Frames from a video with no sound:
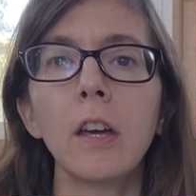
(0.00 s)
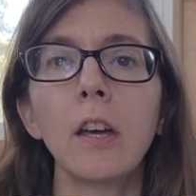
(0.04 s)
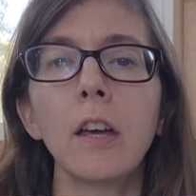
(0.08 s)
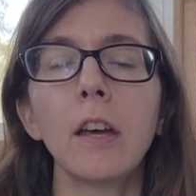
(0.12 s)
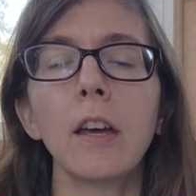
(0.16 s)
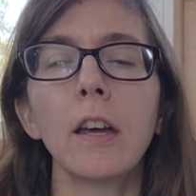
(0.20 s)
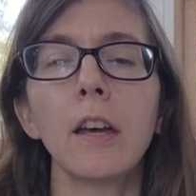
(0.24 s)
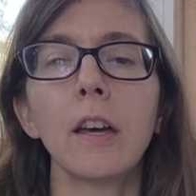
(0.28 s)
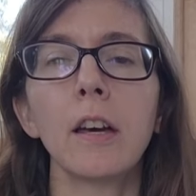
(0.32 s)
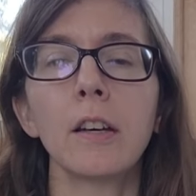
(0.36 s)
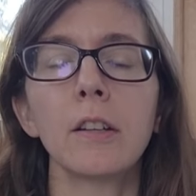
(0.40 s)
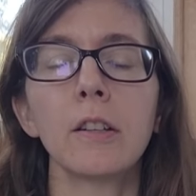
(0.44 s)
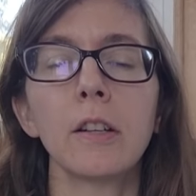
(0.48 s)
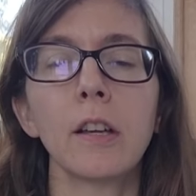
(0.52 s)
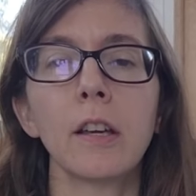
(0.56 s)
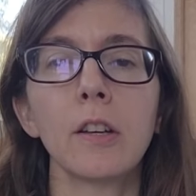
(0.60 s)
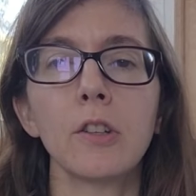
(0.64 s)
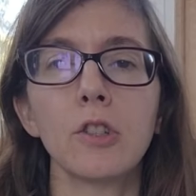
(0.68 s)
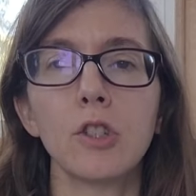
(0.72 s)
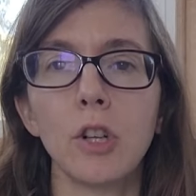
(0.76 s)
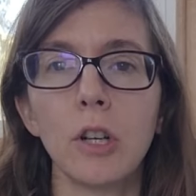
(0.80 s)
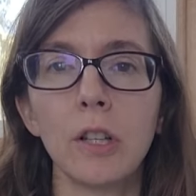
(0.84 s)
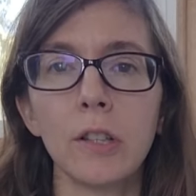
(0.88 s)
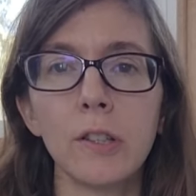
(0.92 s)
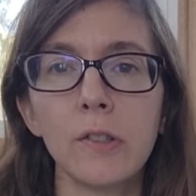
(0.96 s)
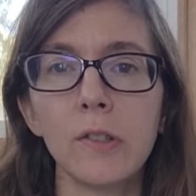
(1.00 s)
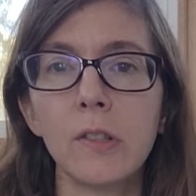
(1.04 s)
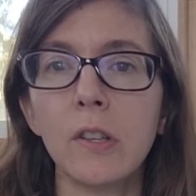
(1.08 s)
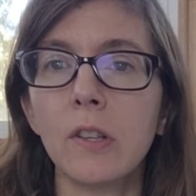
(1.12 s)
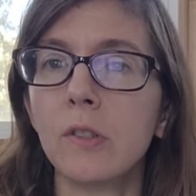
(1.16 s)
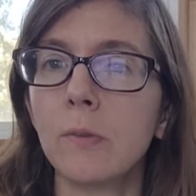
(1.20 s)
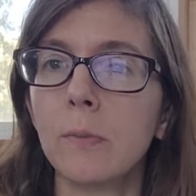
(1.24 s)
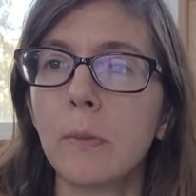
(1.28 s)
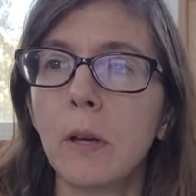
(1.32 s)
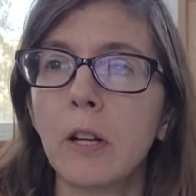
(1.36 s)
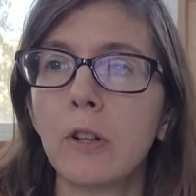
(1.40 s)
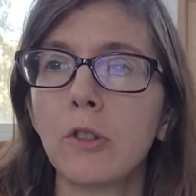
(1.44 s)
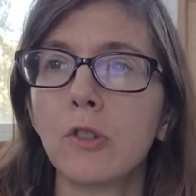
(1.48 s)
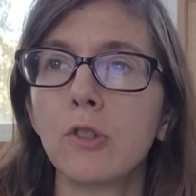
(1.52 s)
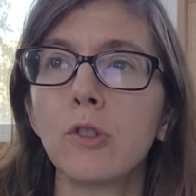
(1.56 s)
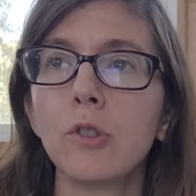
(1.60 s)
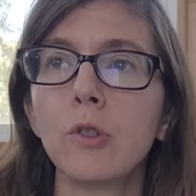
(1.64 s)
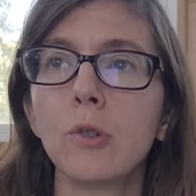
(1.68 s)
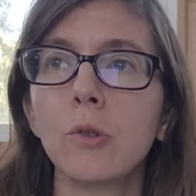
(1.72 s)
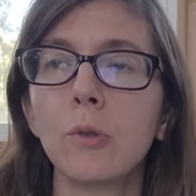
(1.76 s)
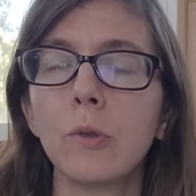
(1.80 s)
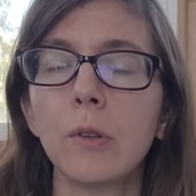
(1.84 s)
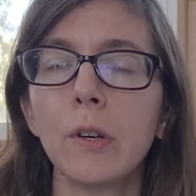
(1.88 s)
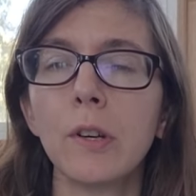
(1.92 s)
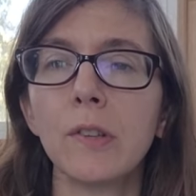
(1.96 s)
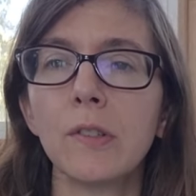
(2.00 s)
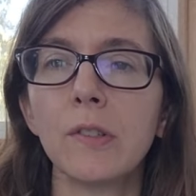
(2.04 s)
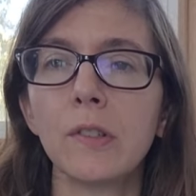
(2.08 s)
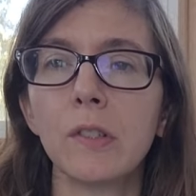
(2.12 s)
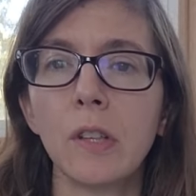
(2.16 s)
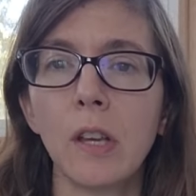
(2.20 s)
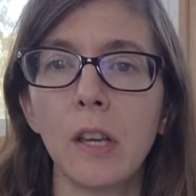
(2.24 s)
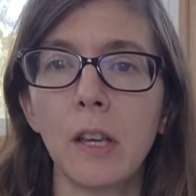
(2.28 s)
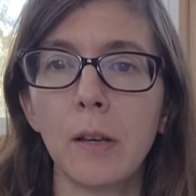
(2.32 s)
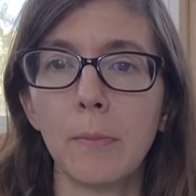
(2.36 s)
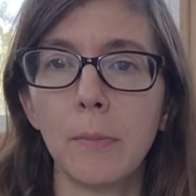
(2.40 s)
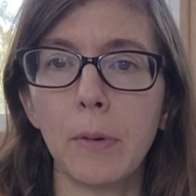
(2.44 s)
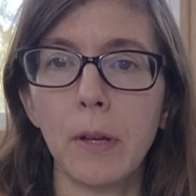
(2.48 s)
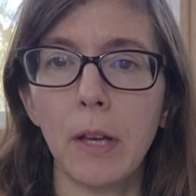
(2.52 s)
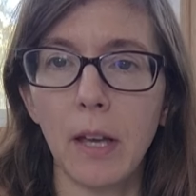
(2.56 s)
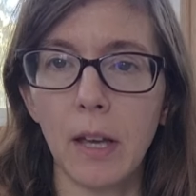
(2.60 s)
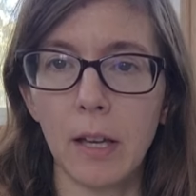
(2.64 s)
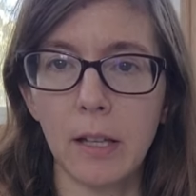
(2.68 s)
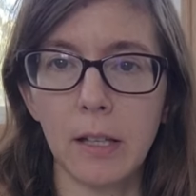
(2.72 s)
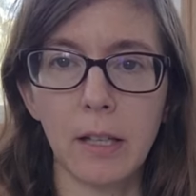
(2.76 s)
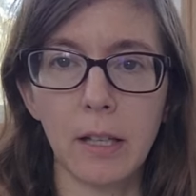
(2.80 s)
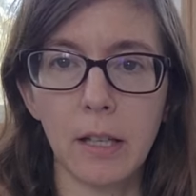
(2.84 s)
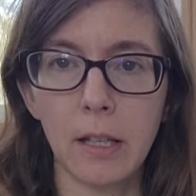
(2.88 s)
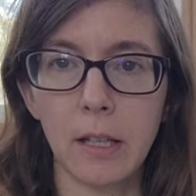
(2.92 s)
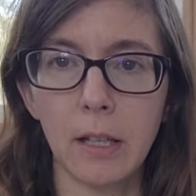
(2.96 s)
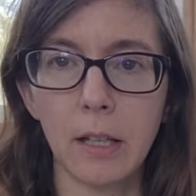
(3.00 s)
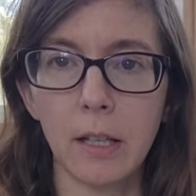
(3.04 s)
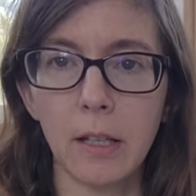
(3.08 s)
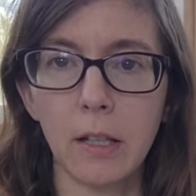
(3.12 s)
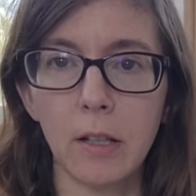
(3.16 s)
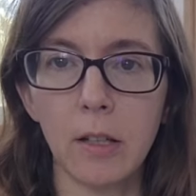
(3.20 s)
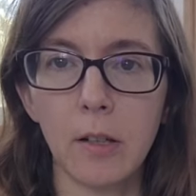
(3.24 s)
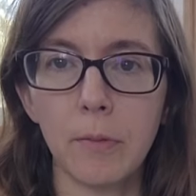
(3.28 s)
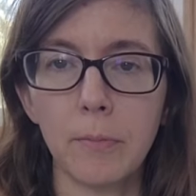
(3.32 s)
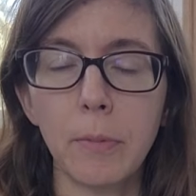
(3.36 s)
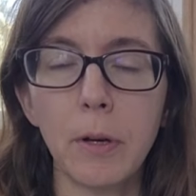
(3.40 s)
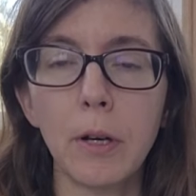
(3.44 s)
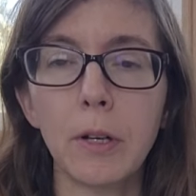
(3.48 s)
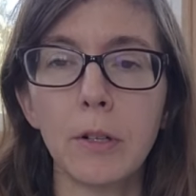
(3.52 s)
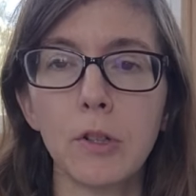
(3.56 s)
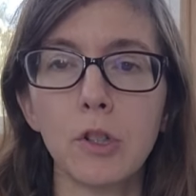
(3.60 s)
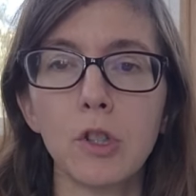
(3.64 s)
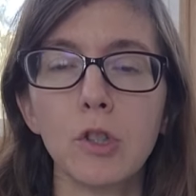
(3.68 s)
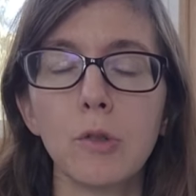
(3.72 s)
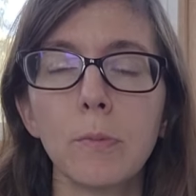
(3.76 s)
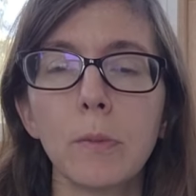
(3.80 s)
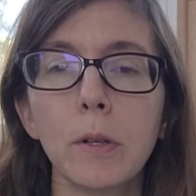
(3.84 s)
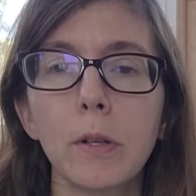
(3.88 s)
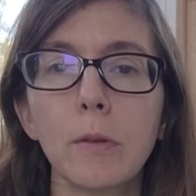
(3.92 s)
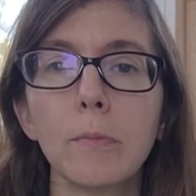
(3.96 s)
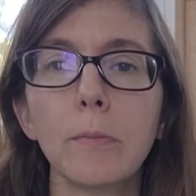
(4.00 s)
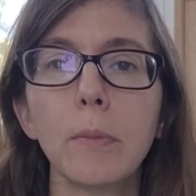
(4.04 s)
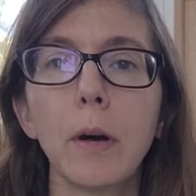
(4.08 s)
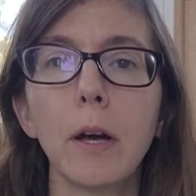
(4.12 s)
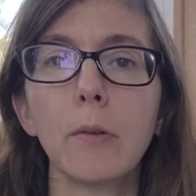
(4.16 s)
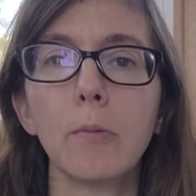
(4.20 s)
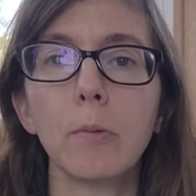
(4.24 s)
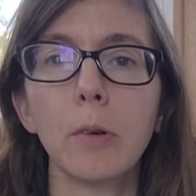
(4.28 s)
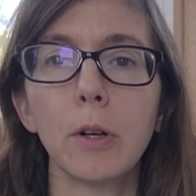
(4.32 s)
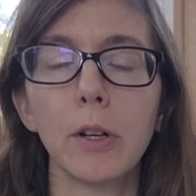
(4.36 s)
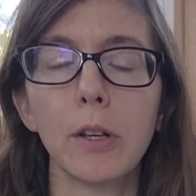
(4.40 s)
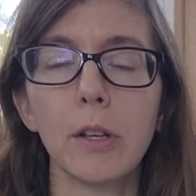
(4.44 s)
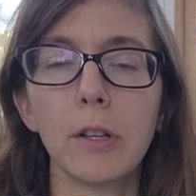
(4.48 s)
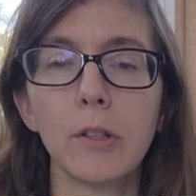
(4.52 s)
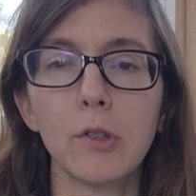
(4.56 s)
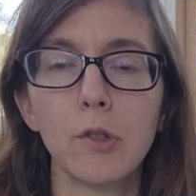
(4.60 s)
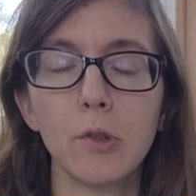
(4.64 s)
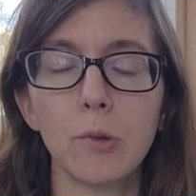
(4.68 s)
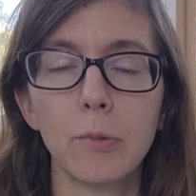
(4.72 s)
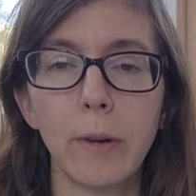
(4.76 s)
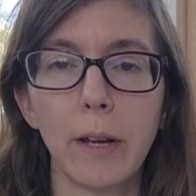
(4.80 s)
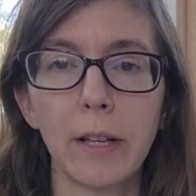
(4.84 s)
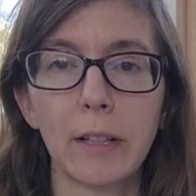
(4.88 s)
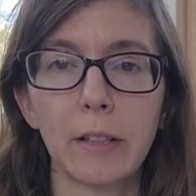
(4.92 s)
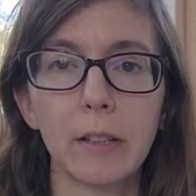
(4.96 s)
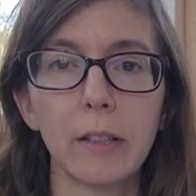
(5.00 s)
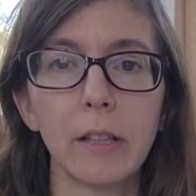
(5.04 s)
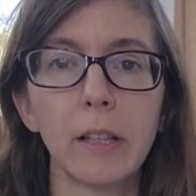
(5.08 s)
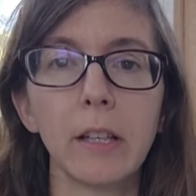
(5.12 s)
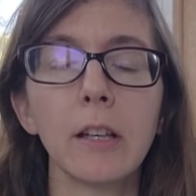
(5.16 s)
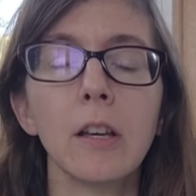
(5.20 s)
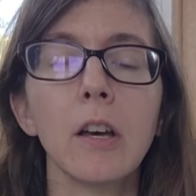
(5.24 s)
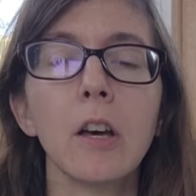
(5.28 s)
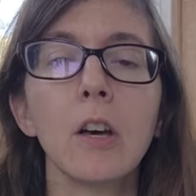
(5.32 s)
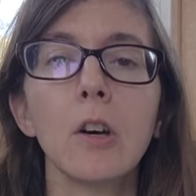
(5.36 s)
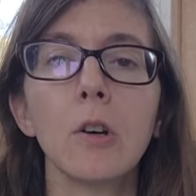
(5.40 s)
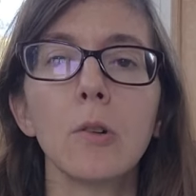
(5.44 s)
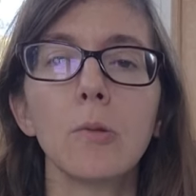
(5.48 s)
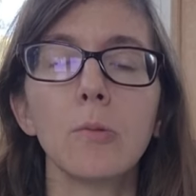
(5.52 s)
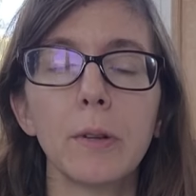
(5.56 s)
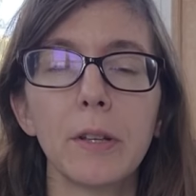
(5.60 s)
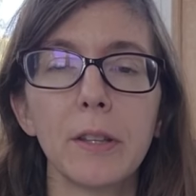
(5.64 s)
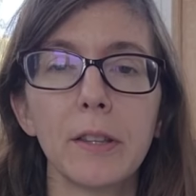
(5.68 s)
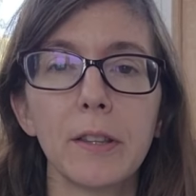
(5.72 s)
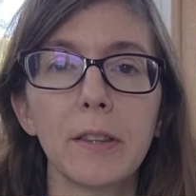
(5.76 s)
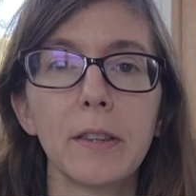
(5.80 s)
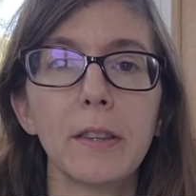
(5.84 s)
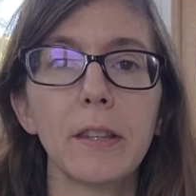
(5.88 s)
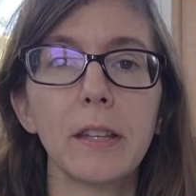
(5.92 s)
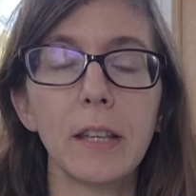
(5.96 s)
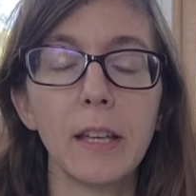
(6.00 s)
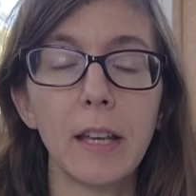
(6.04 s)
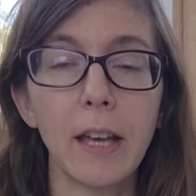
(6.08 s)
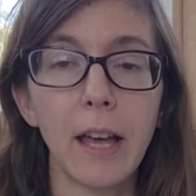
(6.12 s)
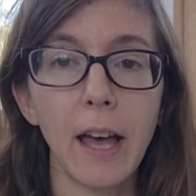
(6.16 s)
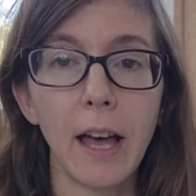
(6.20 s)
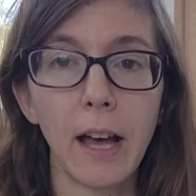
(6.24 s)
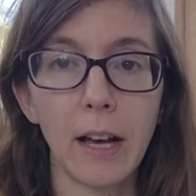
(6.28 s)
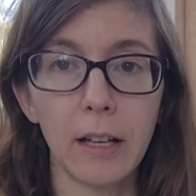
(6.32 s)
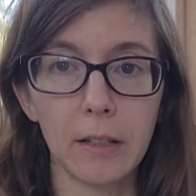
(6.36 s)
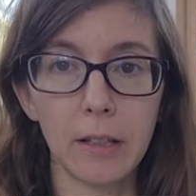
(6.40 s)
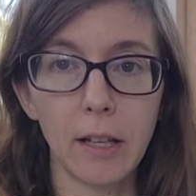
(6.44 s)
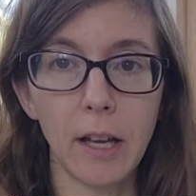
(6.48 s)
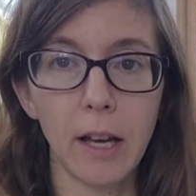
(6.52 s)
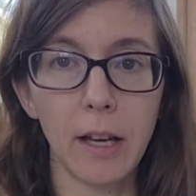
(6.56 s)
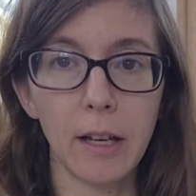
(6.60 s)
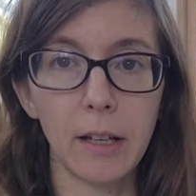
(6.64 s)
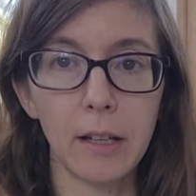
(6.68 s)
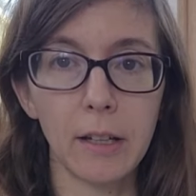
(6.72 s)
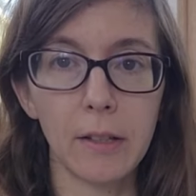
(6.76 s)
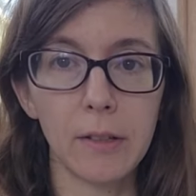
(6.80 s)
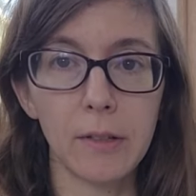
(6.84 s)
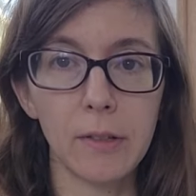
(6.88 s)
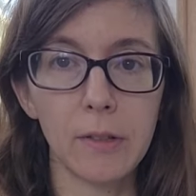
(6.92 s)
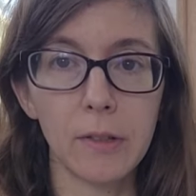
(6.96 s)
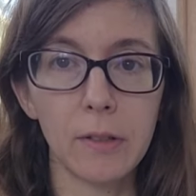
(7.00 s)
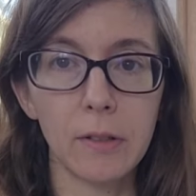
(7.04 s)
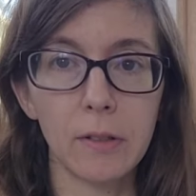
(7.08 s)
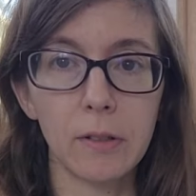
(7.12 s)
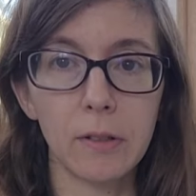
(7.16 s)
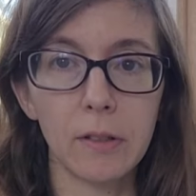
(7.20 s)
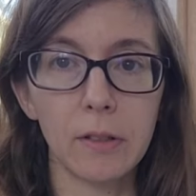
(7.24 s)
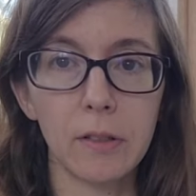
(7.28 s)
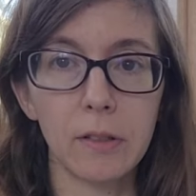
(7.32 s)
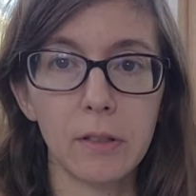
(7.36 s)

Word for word: and Angelus has managed to escape any punishment by working directly with the allies.